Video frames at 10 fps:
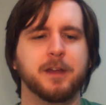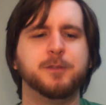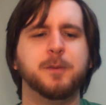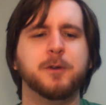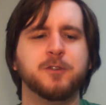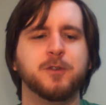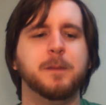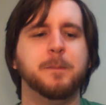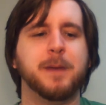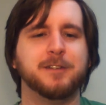Because
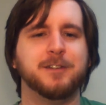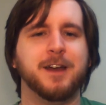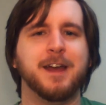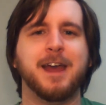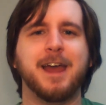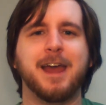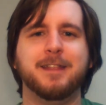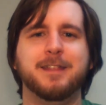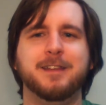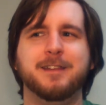posterie and Pechika
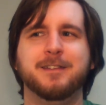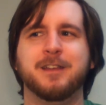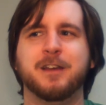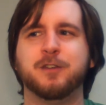had these